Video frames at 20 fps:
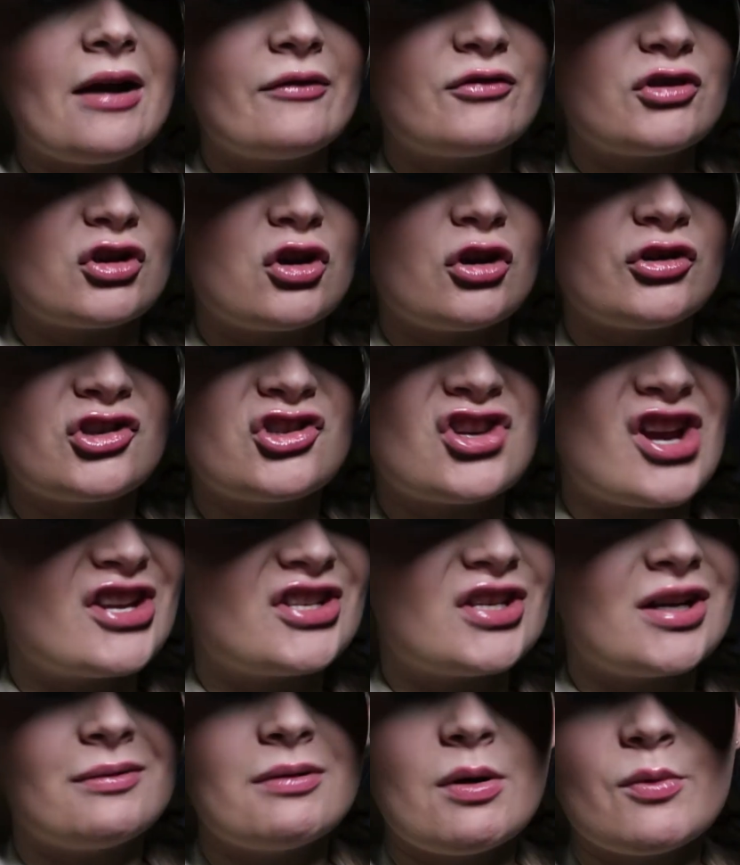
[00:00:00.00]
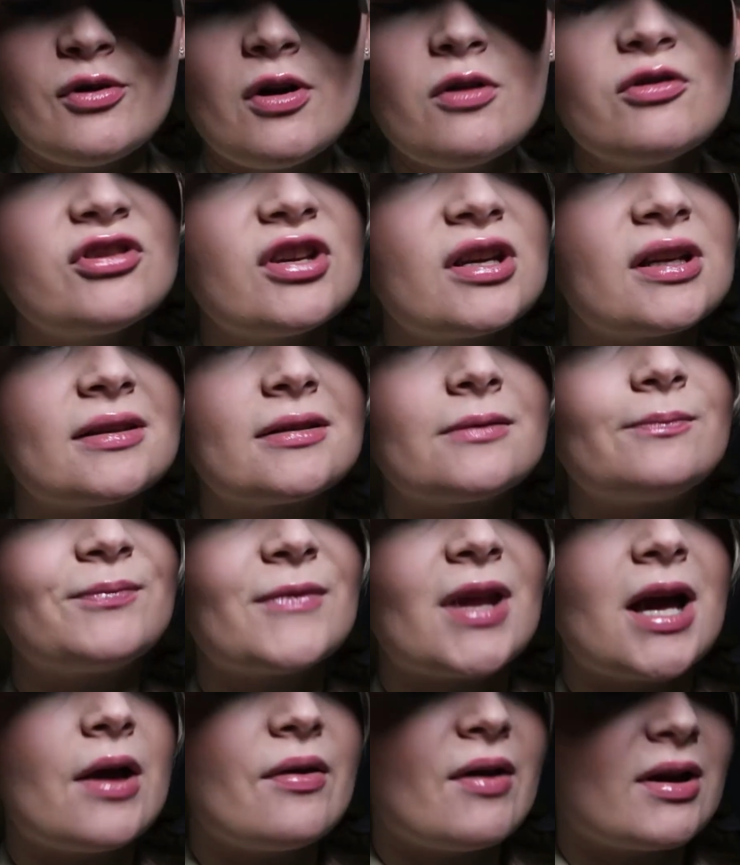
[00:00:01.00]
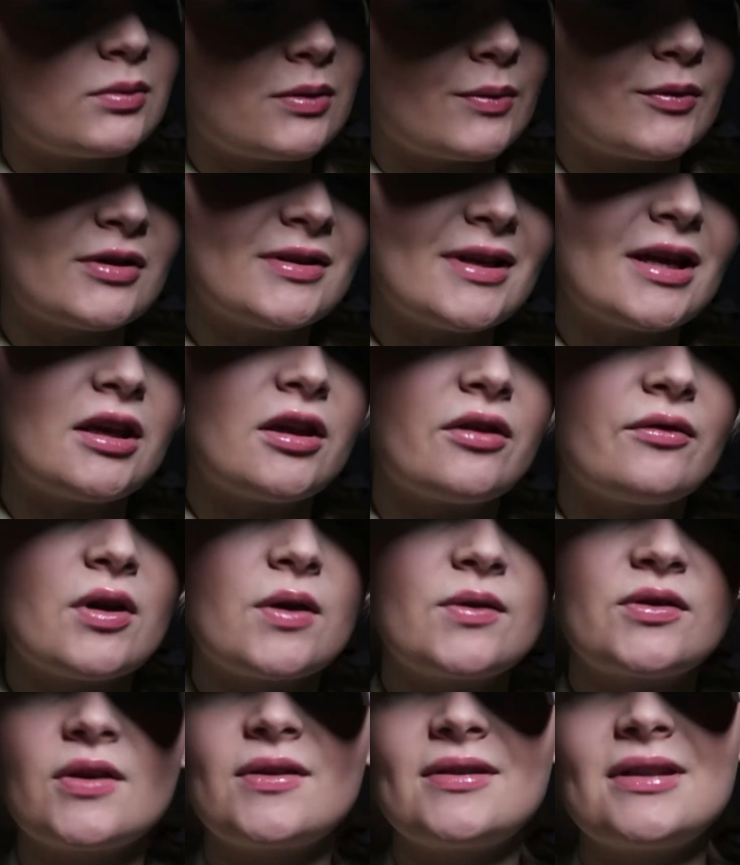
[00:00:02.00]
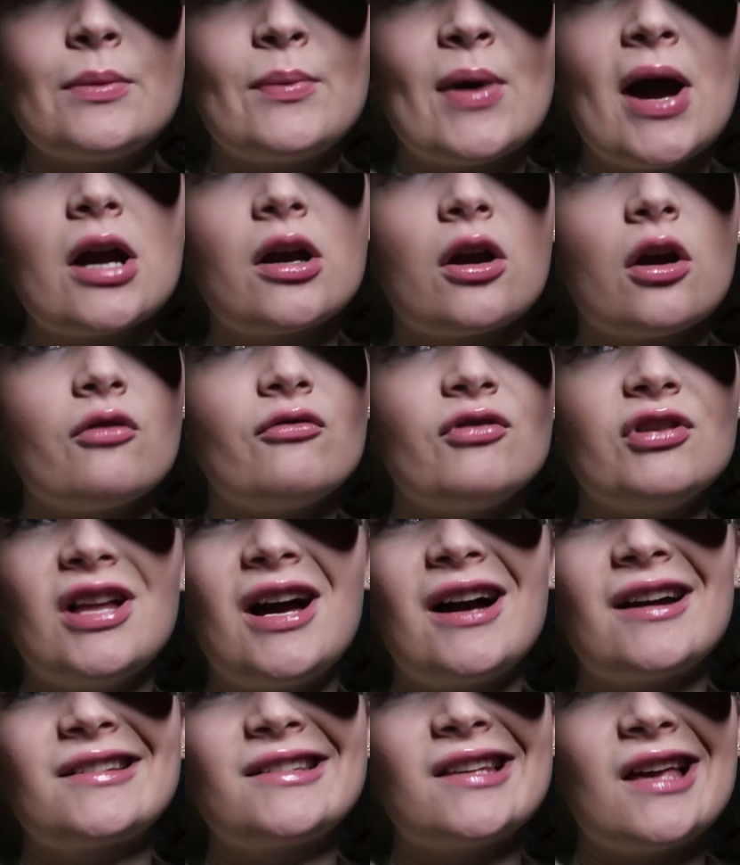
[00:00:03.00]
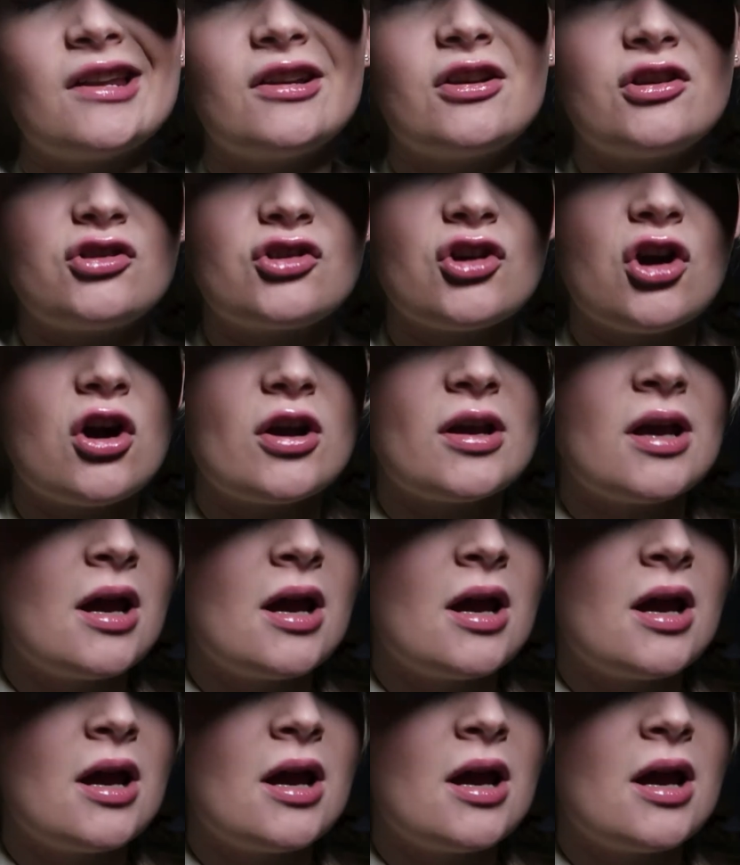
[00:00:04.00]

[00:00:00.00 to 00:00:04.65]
I've just got to change how I approach things, and that's what I'm going to take you through. So sit back, relax and enjoy.